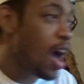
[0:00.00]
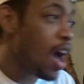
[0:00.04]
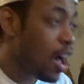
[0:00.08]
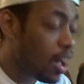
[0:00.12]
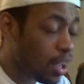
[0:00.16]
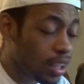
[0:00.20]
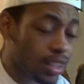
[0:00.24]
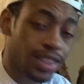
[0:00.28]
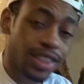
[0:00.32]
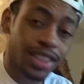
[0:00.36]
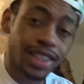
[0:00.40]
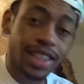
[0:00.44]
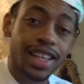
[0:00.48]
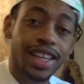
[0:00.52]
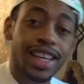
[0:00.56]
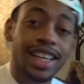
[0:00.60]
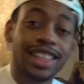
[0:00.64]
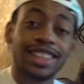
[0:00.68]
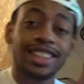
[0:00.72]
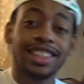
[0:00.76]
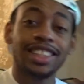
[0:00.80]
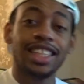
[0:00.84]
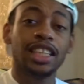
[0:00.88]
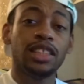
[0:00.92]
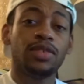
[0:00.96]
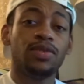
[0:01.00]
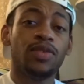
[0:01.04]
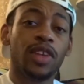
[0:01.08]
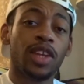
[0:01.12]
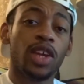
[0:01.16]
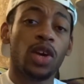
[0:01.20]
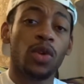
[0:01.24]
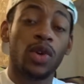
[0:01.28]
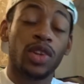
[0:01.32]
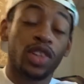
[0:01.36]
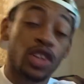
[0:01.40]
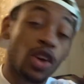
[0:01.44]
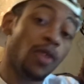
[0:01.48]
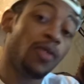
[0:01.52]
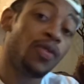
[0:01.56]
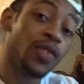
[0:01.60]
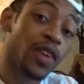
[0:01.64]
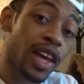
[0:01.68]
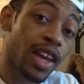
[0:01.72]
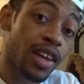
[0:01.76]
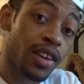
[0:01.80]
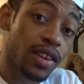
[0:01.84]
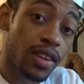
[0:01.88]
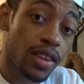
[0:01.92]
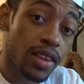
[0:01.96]
I'll see you guys in the next video. And don't
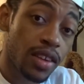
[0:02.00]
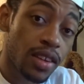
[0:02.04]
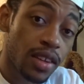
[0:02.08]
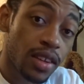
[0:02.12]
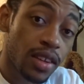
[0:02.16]
forget